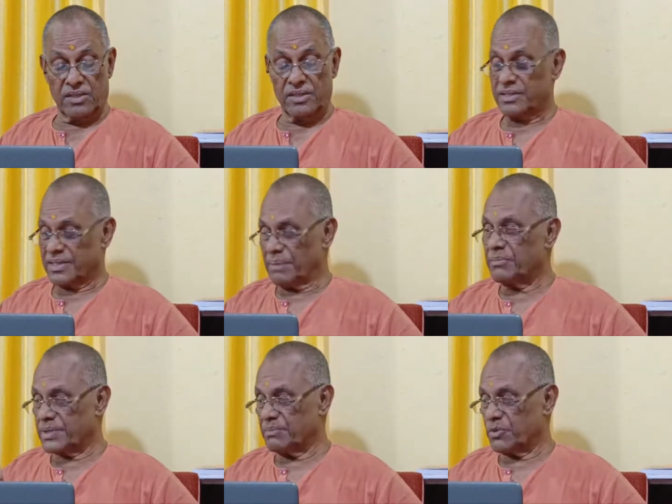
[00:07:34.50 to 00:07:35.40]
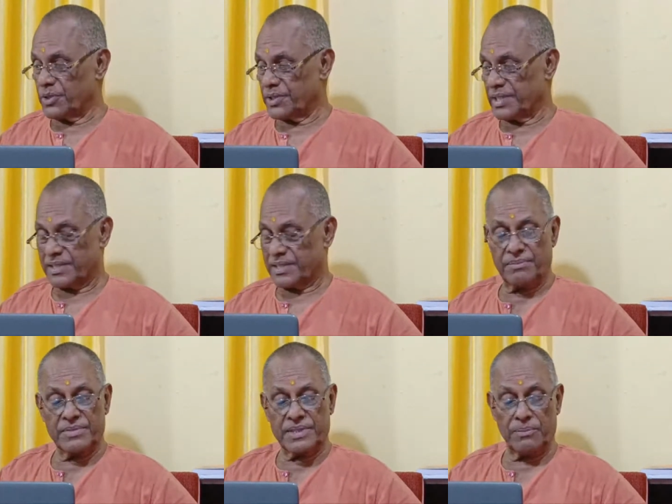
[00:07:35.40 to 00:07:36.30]
Some questions,
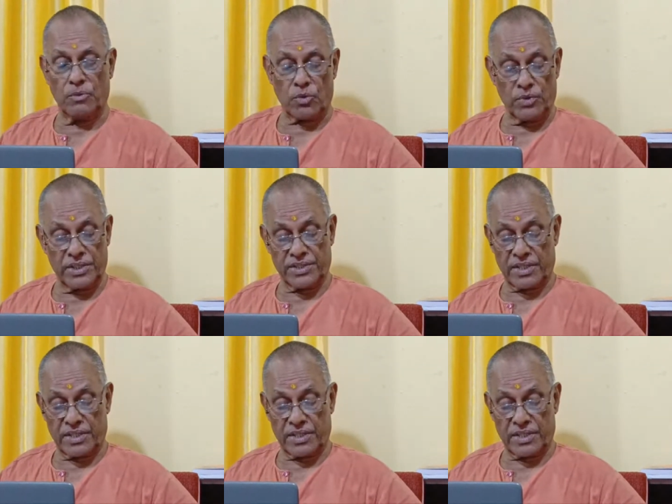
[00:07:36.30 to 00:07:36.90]
some more words are